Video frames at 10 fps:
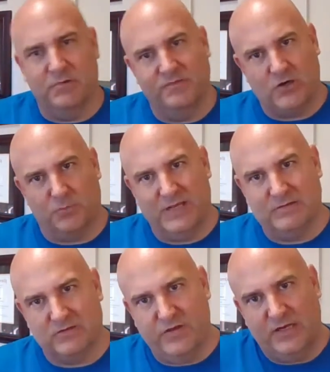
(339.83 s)
If you start playing
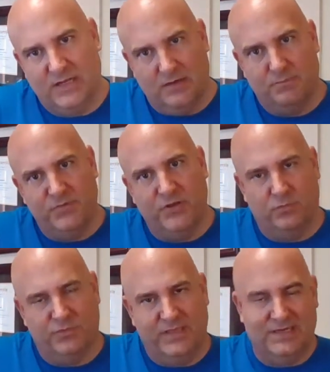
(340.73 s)
with their feet and then,
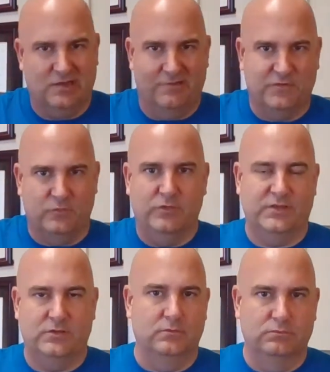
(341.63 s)
they get comfortable
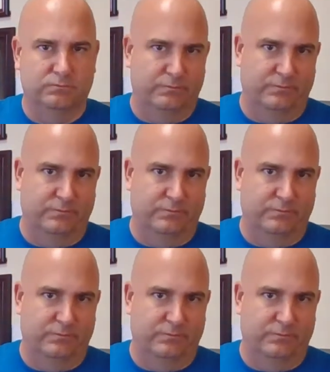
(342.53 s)
with you,